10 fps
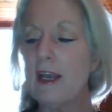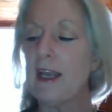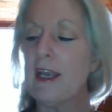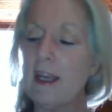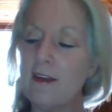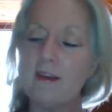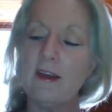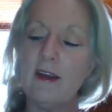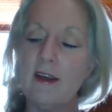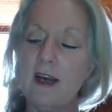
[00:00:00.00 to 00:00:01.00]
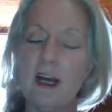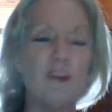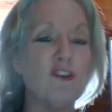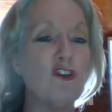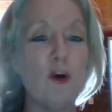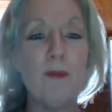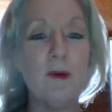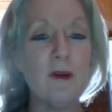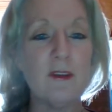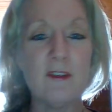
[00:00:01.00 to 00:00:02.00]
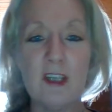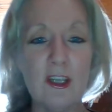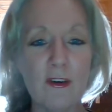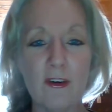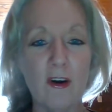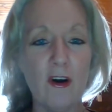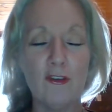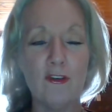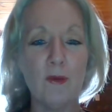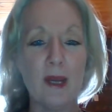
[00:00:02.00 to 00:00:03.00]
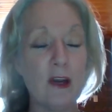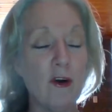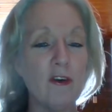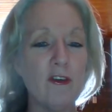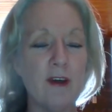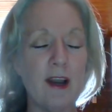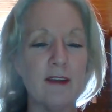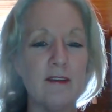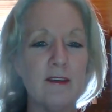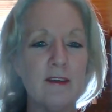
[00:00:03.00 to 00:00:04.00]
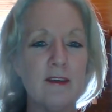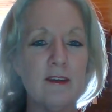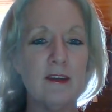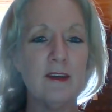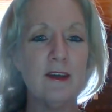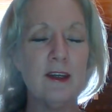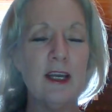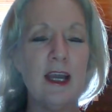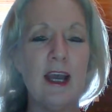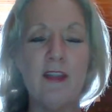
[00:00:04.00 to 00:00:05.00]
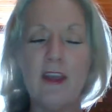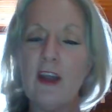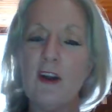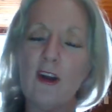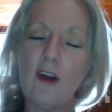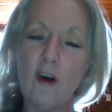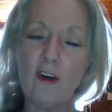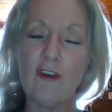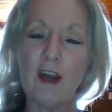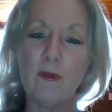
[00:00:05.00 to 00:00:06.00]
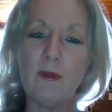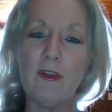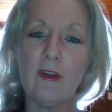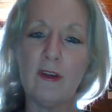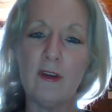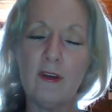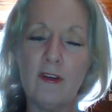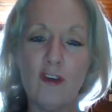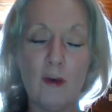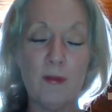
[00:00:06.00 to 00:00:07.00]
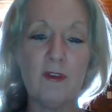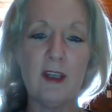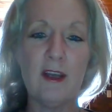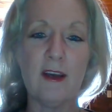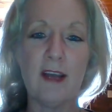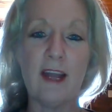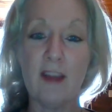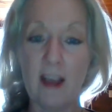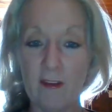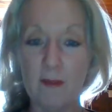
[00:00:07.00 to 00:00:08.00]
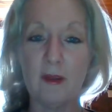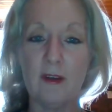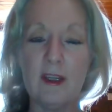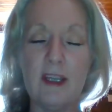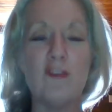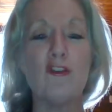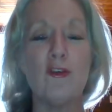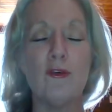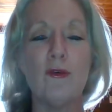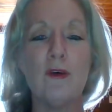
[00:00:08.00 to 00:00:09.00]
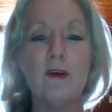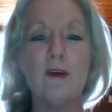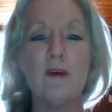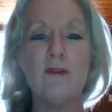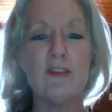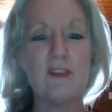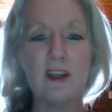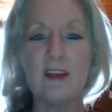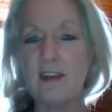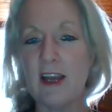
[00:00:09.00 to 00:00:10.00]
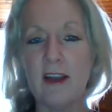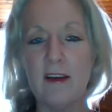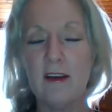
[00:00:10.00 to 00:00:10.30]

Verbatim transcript: get a job seeker onto a contract and their contract with the job seeker and the government is to facilitate,